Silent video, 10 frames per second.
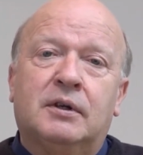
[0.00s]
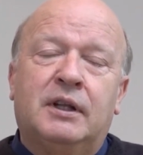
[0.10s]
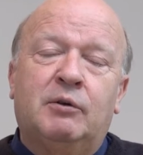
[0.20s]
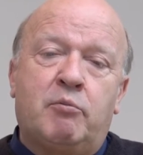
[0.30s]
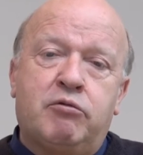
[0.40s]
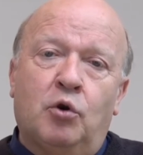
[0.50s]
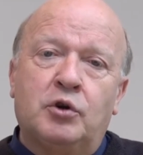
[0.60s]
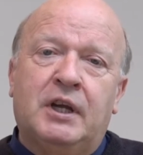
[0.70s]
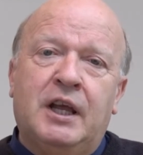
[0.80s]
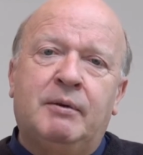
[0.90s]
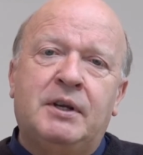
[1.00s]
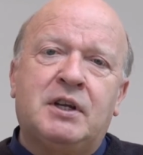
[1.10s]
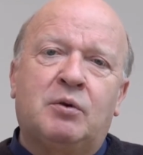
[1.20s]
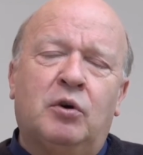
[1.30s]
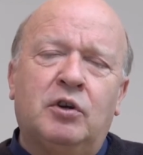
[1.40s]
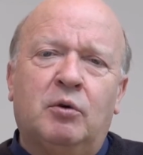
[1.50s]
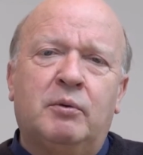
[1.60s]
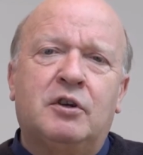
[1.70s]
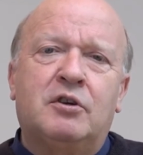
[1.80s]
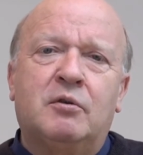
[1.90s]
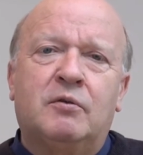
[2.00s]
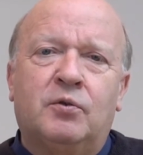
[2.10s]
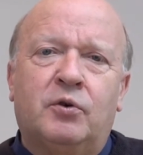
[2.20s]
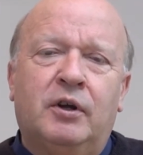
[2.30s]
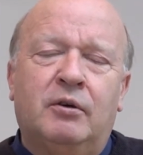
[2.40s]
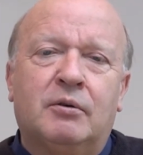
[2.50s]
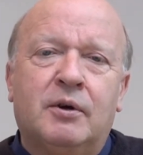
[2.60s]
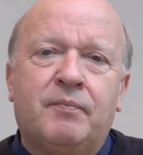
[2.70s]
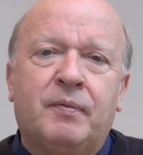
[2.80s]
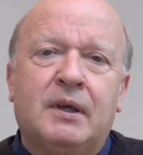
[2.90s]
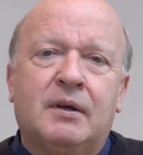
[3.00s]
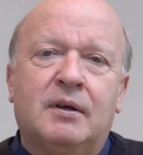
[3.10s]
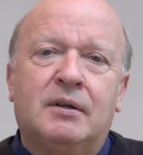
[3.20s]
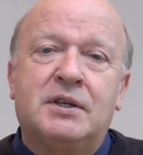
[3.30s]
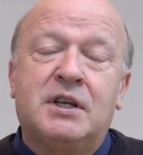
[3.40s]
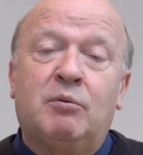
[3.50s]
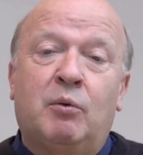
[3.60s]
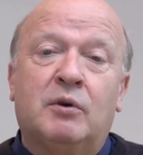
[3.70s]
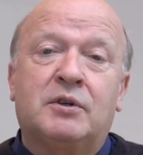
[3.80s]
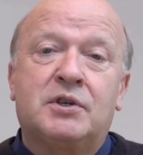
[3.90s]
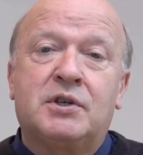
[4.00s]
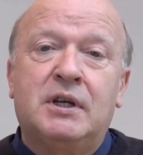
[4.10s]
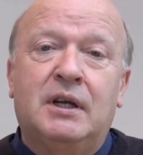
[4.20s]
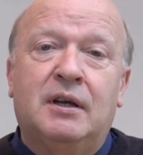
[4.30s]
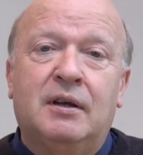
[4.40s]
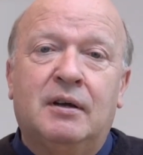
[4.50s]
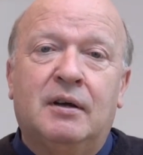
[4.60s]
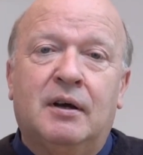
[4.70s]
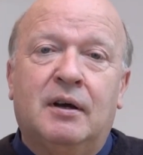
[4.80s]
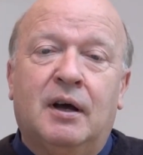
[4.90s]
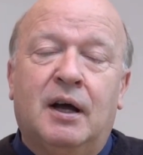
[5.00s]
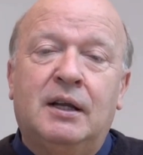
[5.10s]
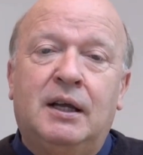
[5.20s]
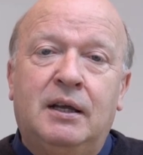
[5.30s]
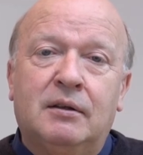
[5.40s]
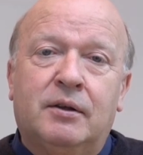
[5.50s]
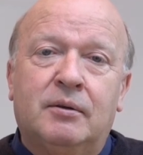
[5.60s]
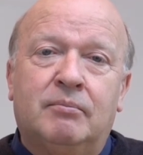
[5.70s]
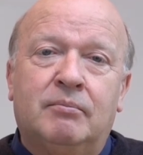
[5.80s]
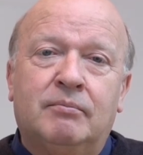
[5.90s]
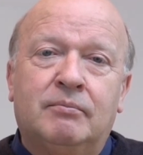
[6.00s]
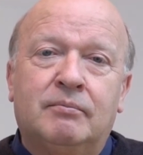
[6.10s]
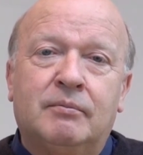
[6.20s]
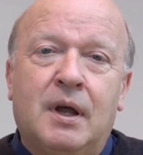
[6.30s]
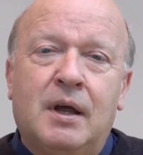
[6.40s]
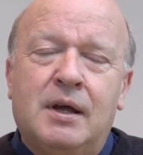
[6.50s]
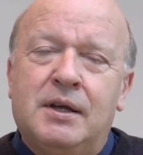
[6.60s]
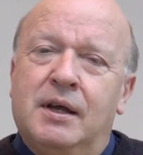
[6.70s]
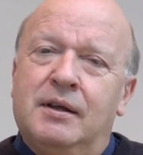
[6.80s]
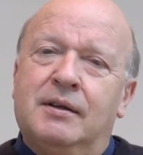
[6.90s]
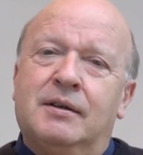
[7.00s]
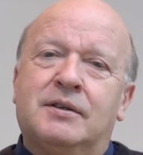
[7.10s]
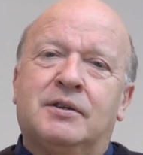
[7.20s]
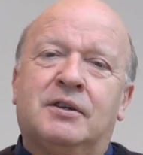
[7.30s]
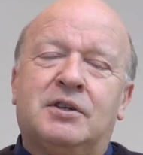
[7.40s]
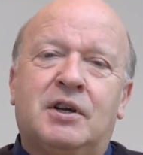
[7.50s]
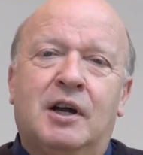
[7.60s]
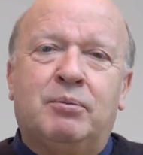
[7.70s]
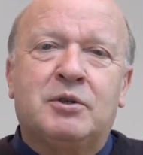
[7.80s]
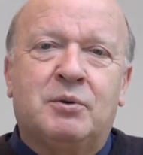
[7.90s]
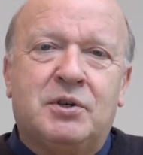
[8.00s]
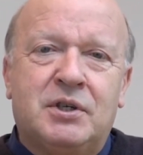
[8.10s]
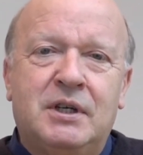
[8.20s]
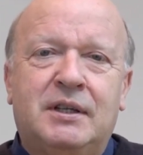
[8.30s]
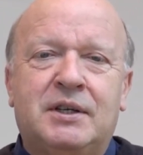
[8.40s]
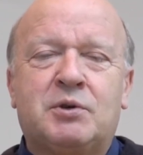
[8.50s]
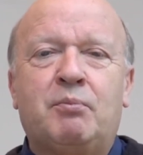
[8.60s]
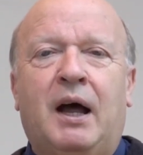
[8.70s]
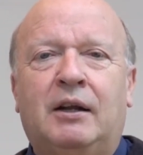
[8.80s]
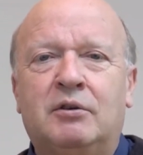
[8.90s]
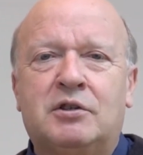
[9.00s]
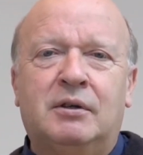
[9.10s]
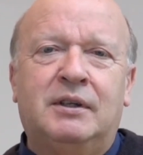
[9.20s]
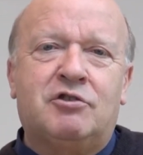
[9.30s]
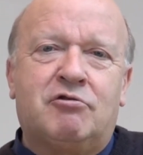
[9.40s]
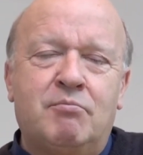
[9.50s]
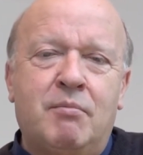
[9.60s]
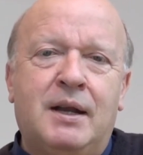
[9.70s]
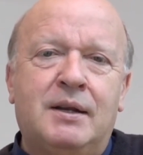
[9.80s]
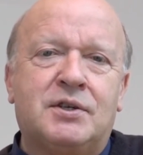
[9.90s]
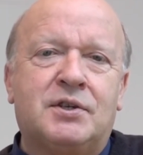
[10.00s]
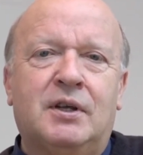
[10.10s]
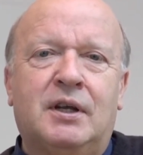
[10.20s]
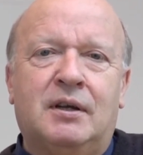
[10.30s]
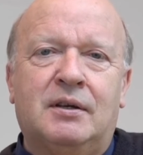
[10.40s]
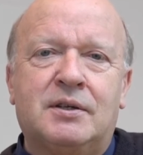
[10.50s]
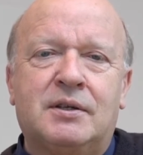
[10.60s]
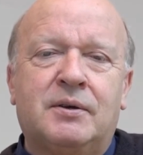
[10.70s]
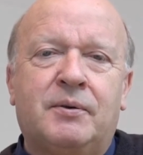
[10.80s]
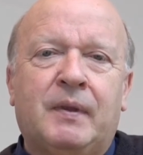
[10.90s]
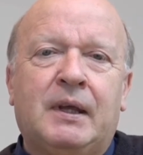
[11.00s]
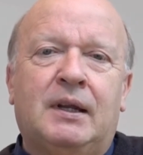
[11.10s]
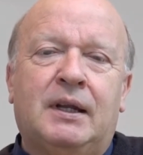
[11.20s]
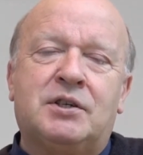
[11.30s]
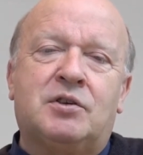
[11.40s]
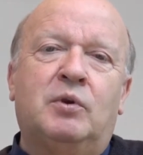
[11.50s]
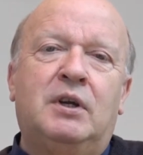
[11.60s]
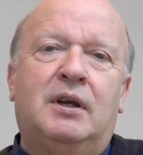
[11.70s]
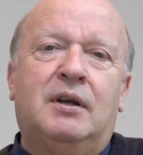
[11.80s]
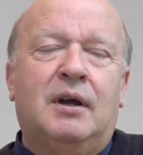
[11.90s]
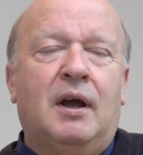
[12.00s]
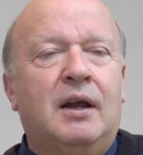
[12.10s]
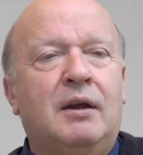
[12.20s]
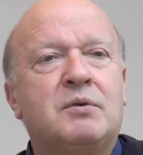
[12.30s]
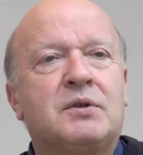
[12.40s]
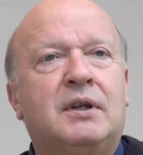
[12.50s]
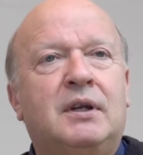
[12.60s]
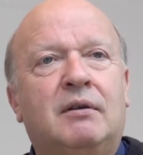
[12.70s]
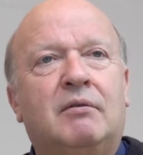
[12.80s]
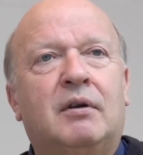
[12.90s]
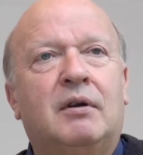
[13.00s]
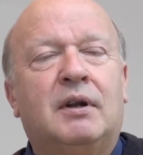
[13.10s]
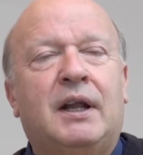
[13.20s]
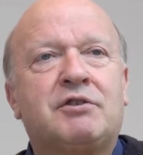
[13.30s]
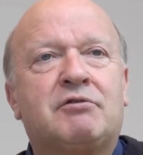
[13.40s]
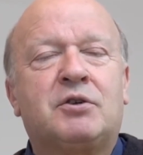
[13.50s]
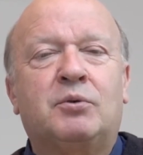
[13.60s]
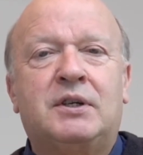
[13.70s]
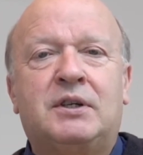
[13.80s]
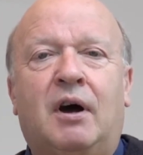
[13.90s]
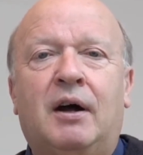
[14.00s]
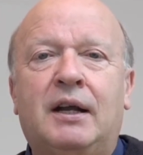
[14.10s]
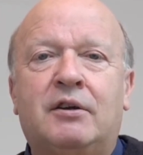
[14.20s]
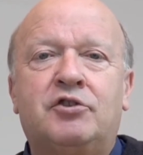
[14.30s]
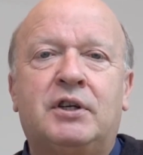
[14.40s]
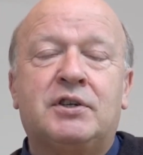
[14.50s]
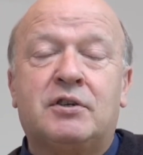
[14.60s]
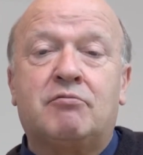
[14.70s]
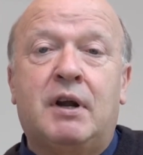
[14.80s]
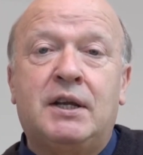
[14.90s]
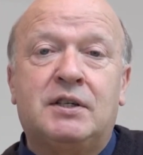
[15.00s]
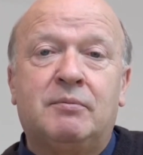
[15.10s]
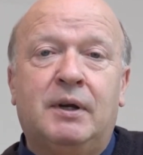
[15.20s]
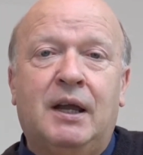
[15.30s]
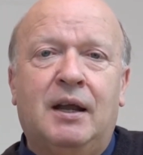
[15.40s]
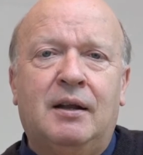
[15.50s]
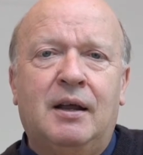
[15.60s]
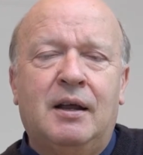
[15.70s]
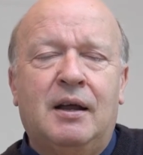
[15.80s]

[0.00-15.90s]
and they were brought to him, and he said, "What do you want me to do for you?" And they said, "We want to see." And he healed them. So the disciples would see this man who's doing these tremendous things. Last week, it was the Lazarus who had died, and Jesus raised him again.